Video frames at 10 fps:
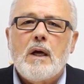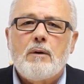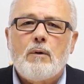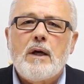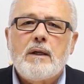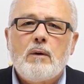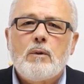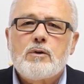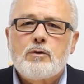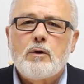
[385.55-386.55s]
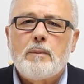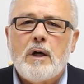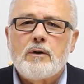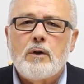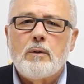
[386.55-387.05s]
and write down what's true
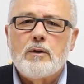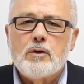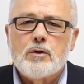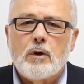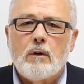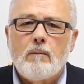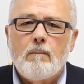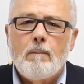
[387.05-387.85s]
about you in your journal.